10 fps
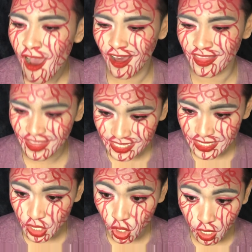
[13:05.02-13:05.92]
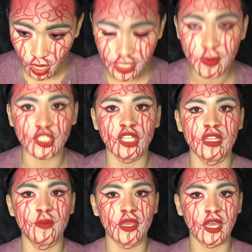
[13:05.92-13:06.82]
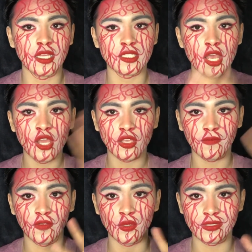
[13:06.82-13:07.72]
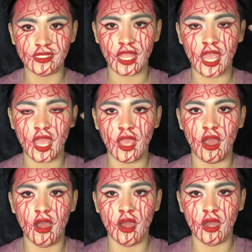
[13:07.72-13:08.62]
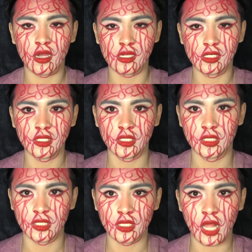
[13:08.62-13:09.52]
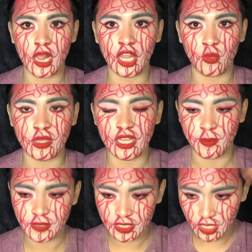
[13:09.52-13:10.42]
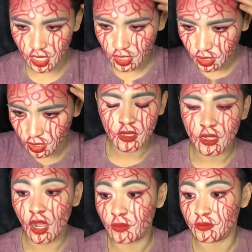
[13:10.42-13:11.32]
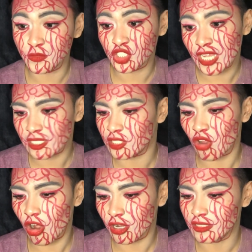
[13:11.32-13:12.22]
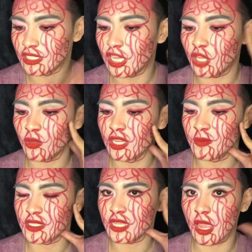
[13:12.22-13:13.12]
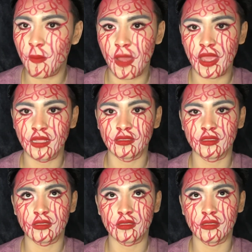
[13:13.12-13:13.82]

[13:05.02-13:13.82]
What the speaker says: on this look, especially because you've used a liquid lipstick. Chances are the liquid lipstick might